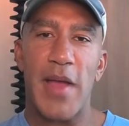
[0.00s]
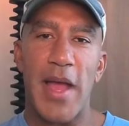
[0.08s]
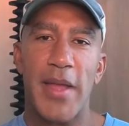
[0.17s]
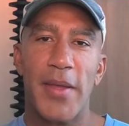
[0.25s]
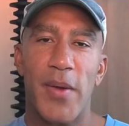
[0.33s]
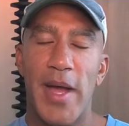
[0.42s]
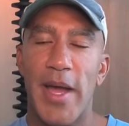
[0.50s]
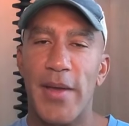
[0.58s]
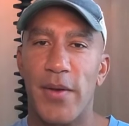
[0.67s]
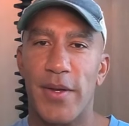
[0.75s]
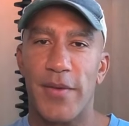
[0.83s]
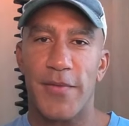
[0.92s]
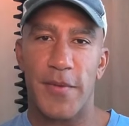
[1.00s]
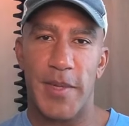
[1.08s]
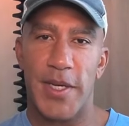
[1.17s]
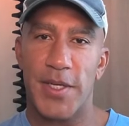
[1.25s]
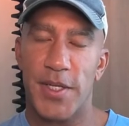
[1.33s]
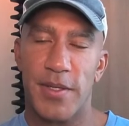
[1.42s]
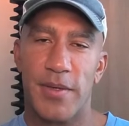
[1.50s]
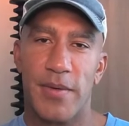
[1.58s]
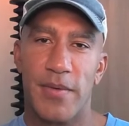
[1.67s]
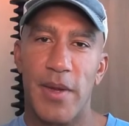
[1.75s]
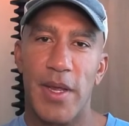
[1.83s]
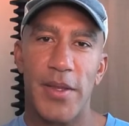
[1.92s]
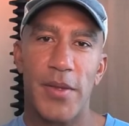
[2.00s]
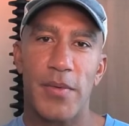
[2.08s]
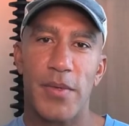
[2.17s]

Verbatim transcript: value add on information, right?